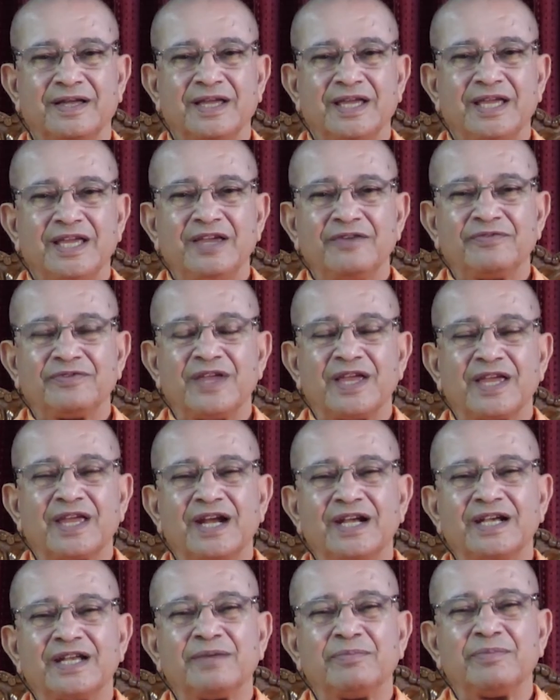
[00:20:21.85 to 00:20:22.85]
if they
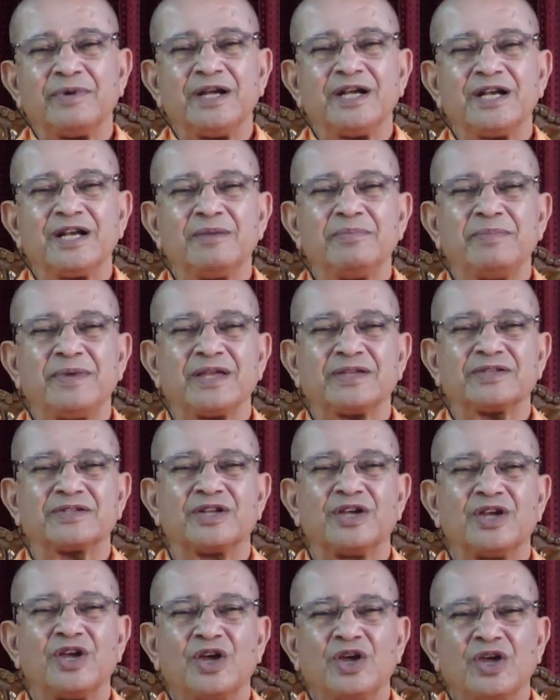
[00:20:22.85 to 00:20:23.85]
get intermixed,
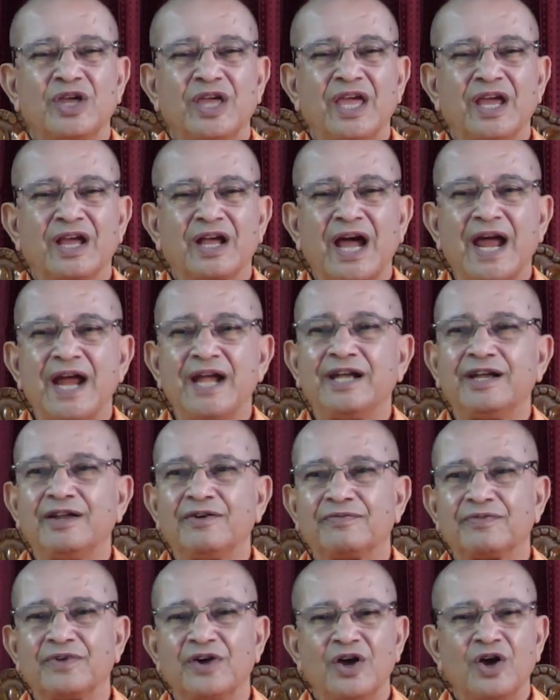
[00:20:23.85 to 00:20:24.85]
a kind
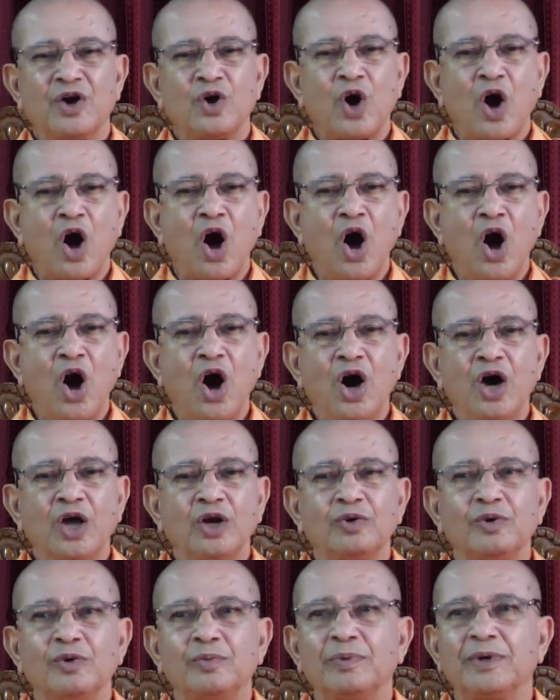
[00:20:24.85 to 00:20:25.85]
of all
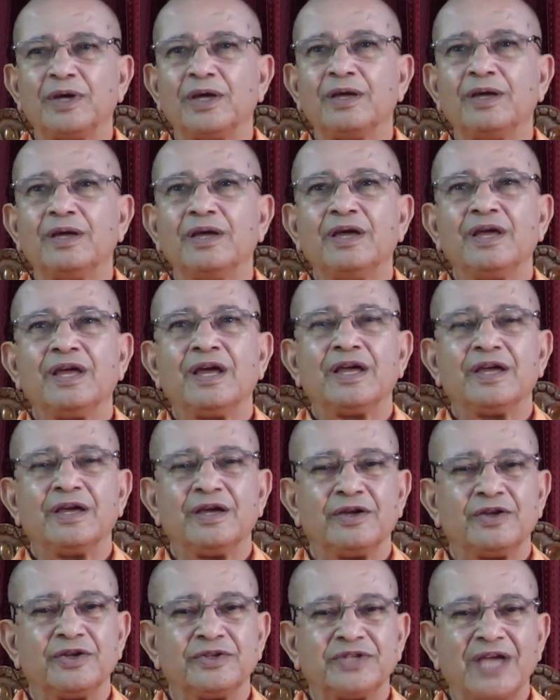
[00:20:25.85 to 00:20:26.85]
will be
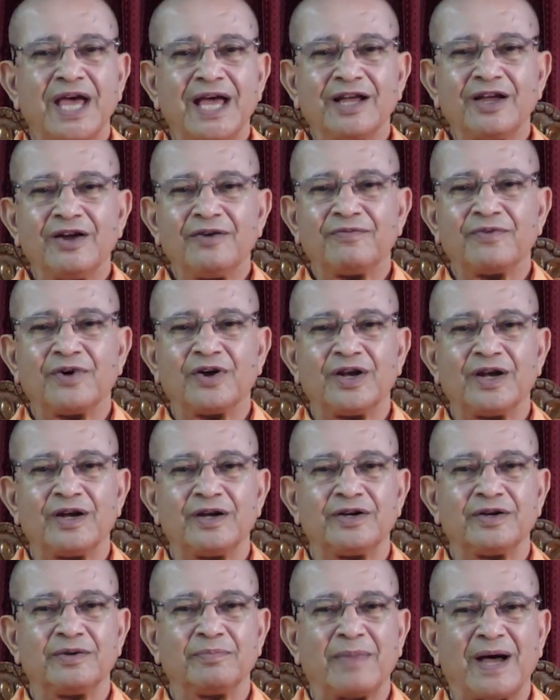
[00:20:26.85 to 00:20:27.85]
jack of all
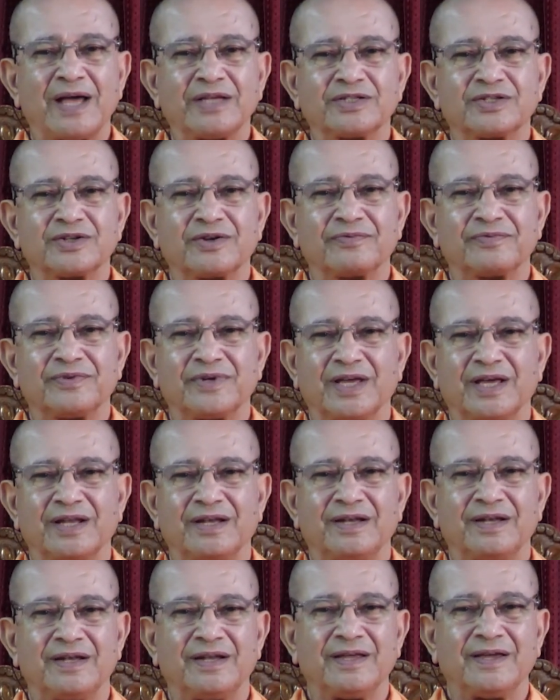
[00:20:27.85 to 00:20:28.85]
and master of
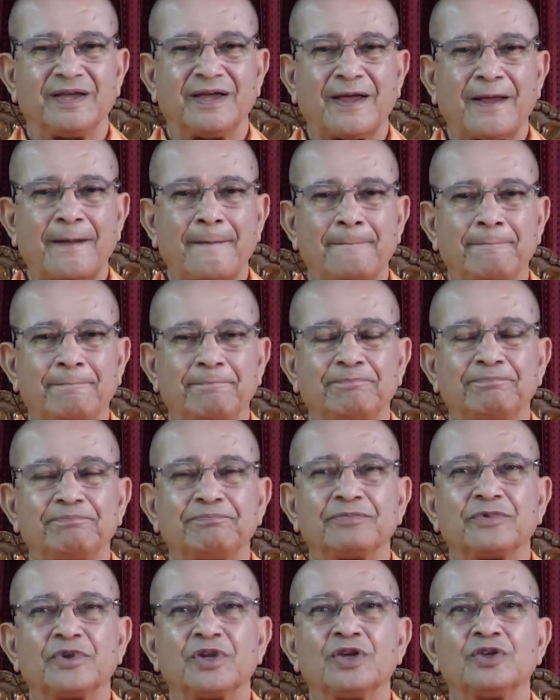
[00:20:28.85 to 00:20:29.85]
none.
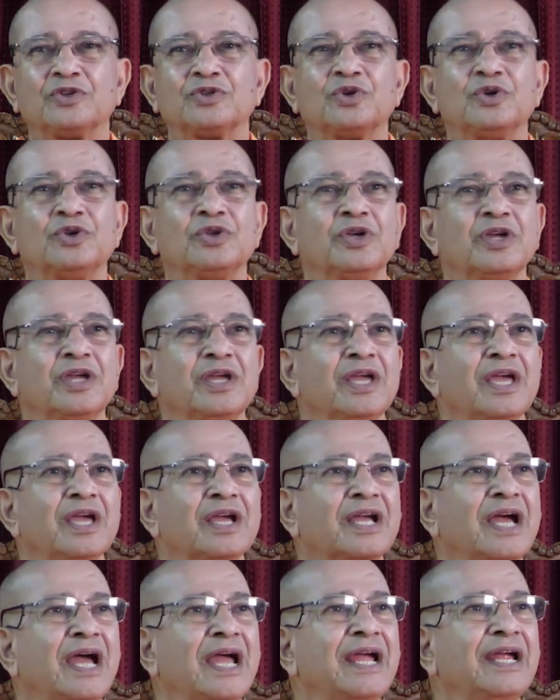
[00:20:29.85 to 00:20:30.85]
So a
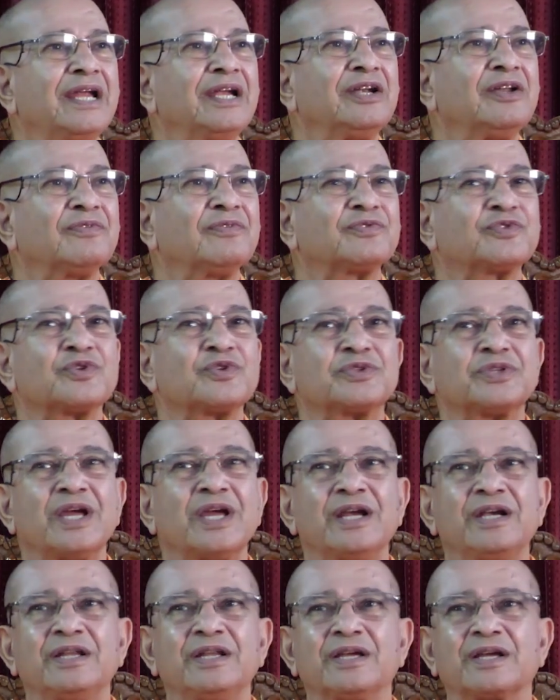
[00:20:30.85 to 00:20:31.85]
kind of
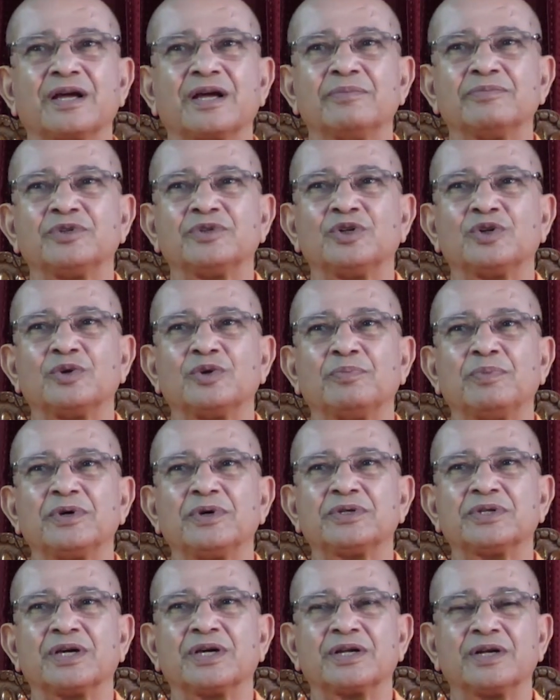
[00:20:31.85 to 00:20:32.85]
society comes into
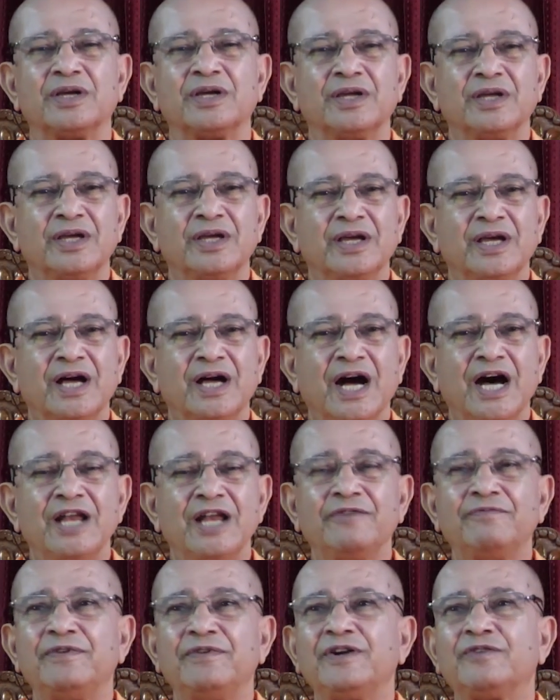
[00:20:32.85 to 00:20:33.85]
picture,
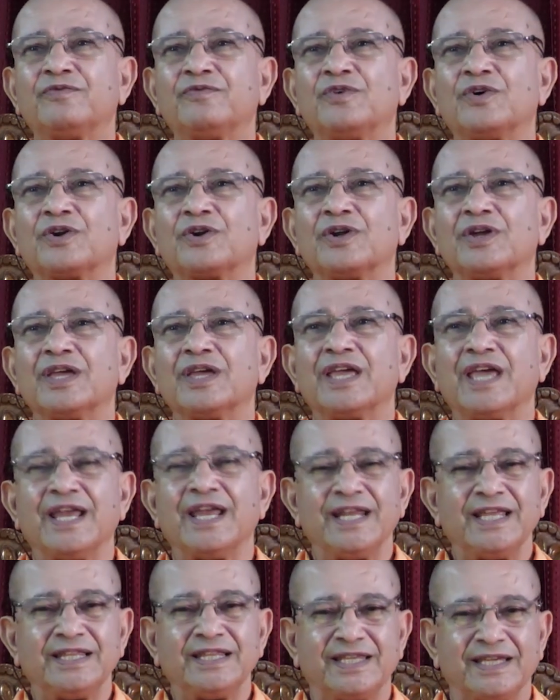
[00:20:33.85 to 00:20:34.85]
unfit for
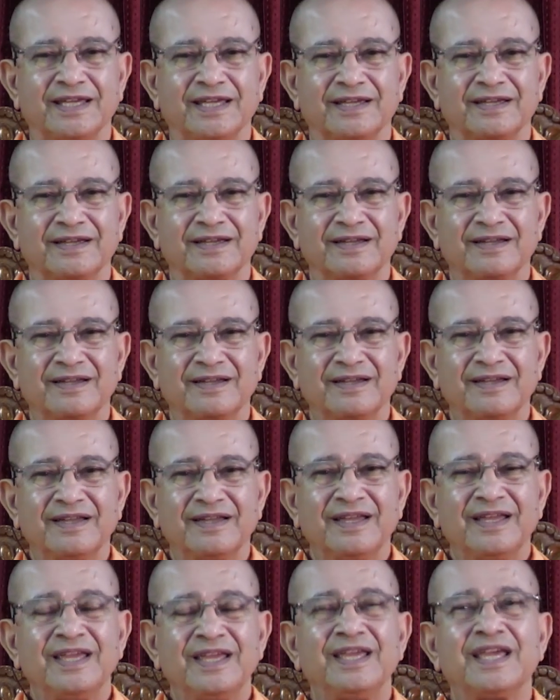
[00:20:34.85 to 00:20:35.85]
anything.
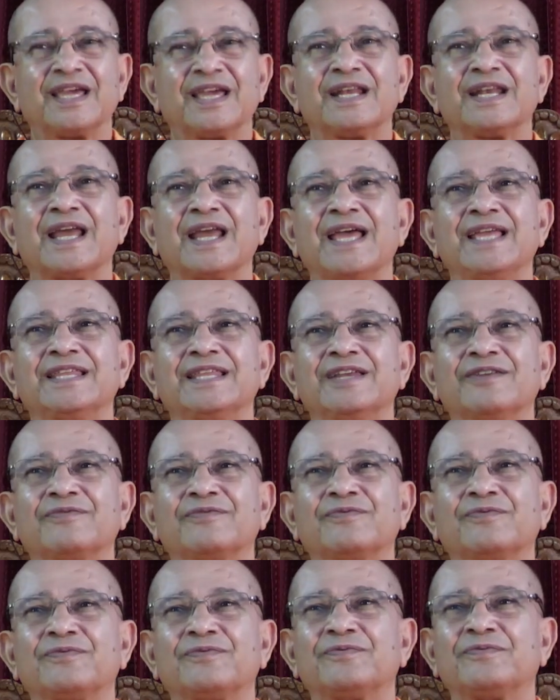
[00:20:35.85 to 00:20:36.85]
He can
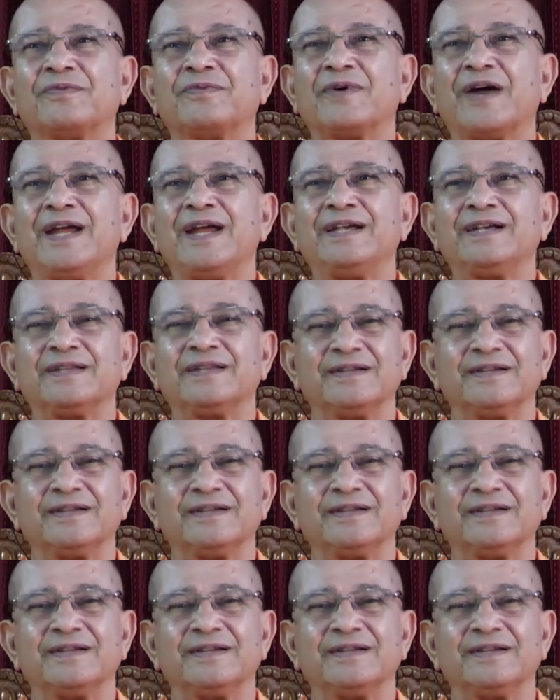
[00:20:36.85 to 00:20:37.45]
neither fight